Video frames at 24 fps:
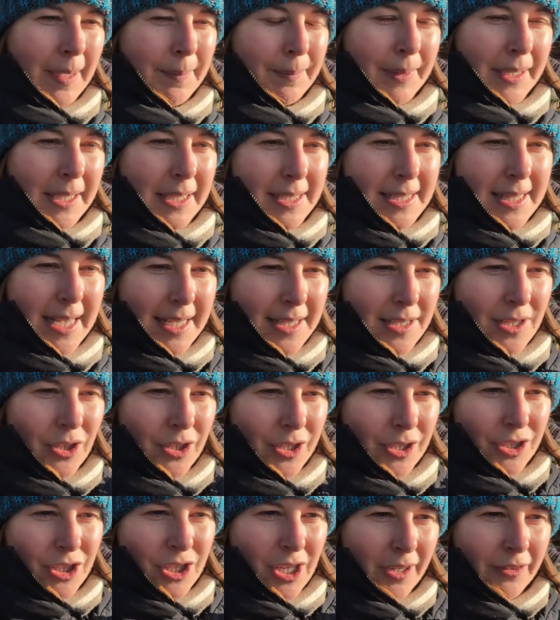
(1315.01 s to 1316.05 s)
because that's
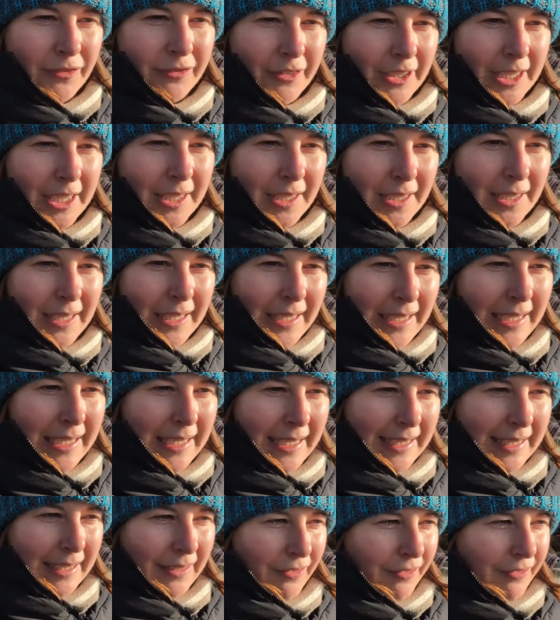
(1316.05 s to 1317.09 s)
got a tougher
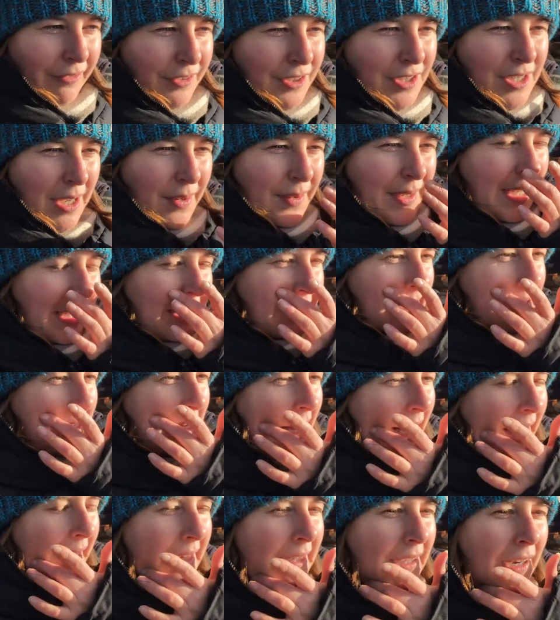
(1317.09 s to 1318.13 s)
leaf, so it's
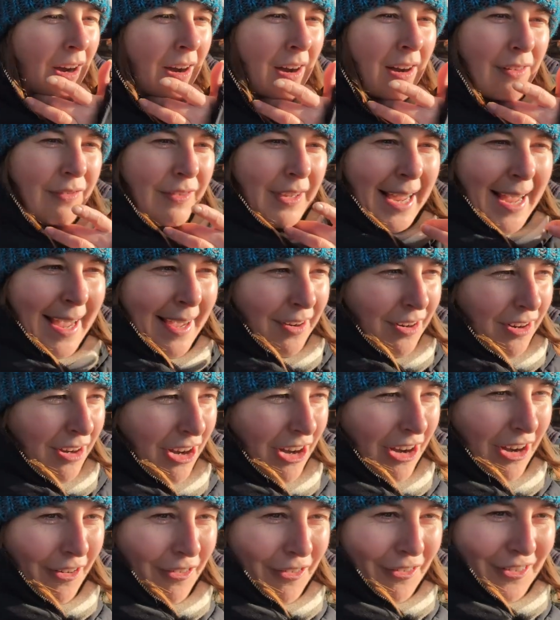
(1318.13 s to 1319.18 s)
like half kale,
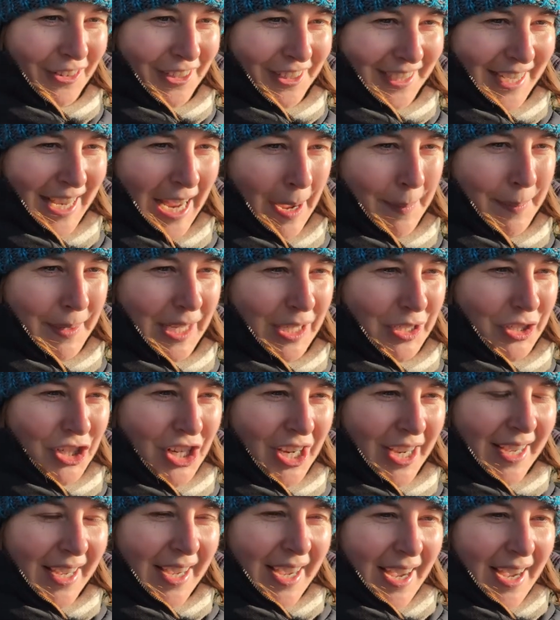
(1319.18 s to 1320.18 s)
half cabbage,